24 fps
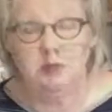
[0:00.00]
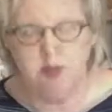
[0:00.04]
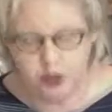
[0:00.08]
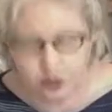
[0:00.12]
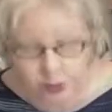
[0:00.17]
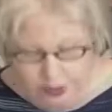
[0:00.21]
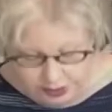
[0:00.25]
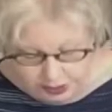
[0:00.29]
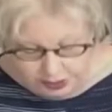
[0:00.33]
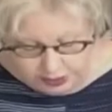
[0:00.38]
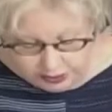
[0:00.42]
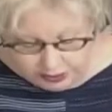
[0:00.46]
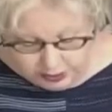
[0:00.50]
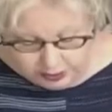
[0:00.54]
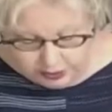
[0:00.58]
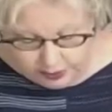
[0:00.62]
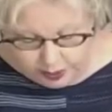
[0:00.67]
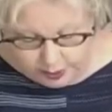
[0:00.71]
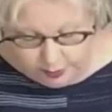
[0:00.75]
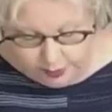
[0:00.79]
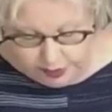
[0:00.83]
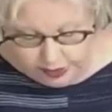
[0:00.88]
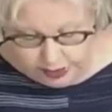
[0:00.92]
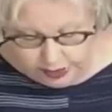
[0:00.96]
doing
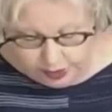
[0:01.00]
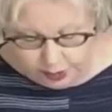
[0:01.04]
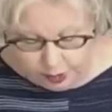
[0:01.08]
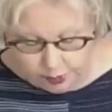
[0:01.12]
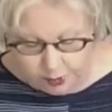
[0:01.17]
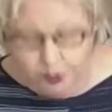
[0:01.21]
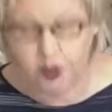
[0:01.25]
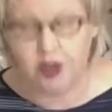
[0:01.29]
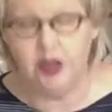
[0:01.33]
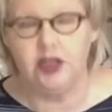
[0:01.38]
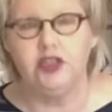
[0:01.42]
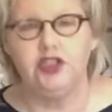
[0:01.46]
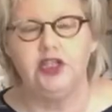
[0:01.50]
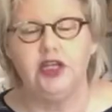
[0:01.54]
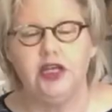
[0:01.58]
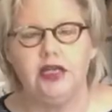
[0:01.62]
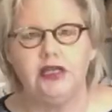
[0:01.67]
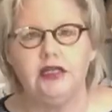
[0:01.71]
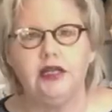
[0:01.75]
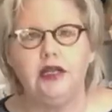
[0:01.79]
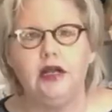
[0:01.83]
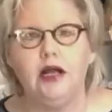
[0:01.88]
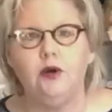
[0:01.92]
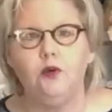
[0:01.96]
a beginner
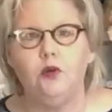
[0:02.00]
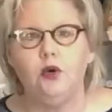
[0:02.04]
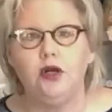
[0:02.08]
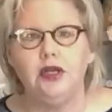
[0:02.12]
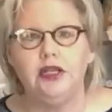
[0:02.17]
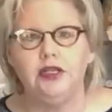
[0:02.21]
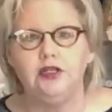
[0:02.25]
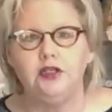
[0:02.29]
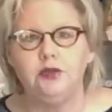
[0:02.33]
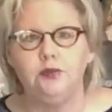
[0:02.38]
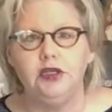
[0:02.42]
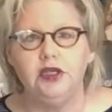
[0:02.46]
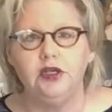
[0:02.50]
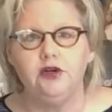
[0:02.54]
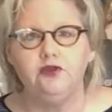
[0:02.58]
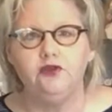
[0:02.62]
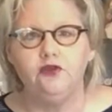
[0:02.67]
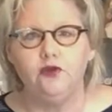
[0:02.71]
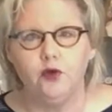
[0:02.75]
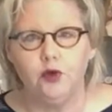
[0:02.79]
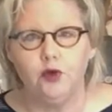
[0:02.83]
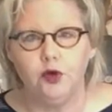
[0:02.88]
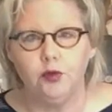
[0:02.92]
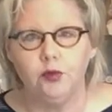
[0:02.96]
project and I want it to be
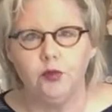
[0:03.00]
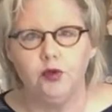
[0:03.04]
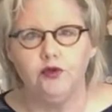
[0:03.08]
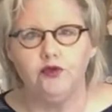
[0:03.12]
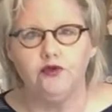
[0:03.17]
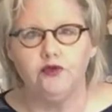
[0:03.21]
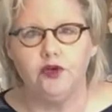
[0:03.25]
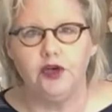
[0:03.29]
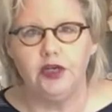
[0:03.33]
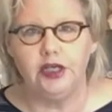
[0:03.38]
affordable for